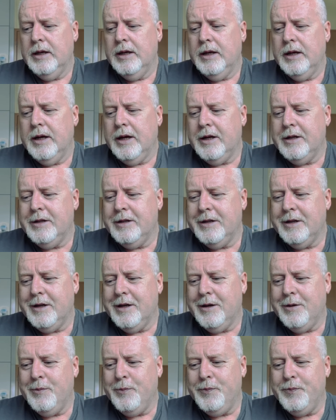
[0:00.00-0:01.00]

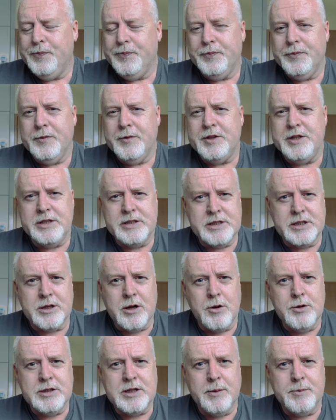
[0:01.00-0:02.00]
And Jesus
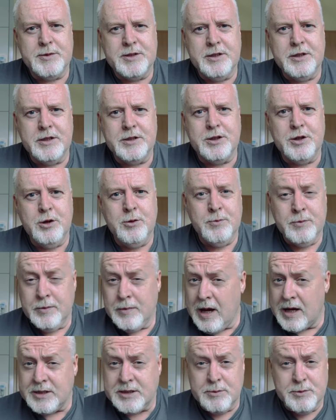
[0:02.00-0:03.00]
goes up to the tomb,
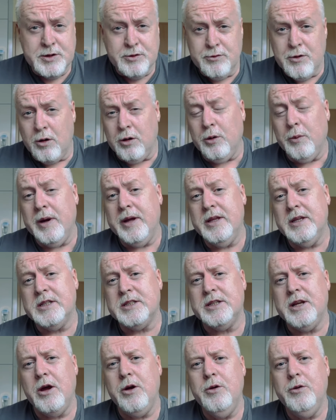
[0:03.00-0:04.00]
asks them to roll away the
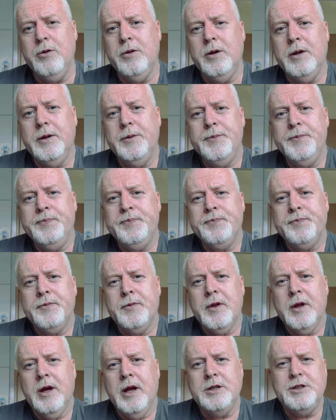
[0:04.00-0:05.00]
stone.
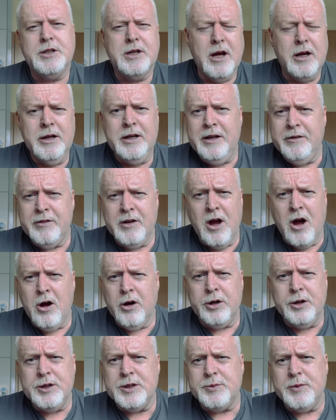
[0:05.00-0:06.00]
And she kind of even
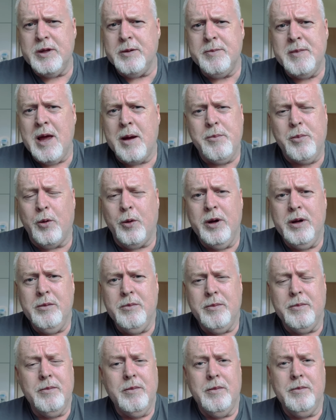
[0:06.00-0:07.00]
argues with them at that
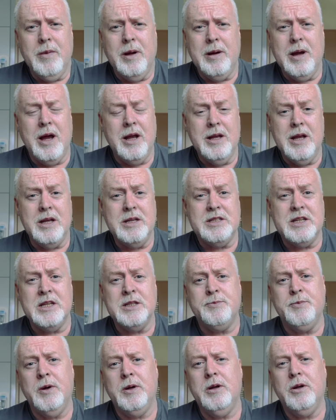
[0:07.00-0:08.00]
point and says,
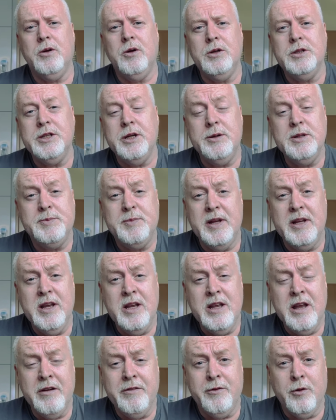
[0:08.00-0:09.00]
but Lord, you know, he's been in
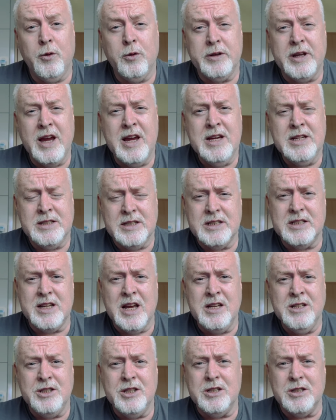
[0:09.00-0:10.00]
there 4 days. The
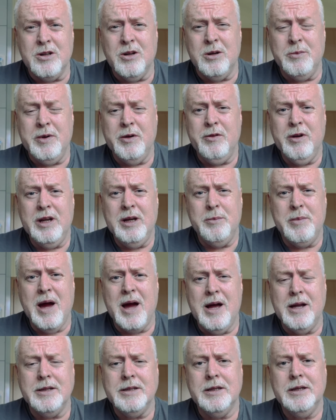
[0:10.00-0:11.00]
stench is going to be really
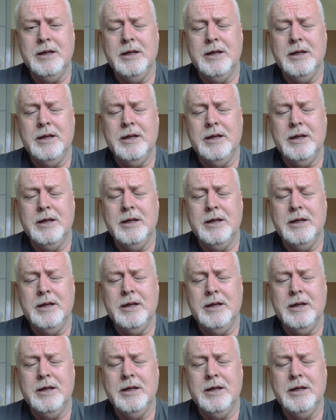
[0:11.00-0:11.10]
bad.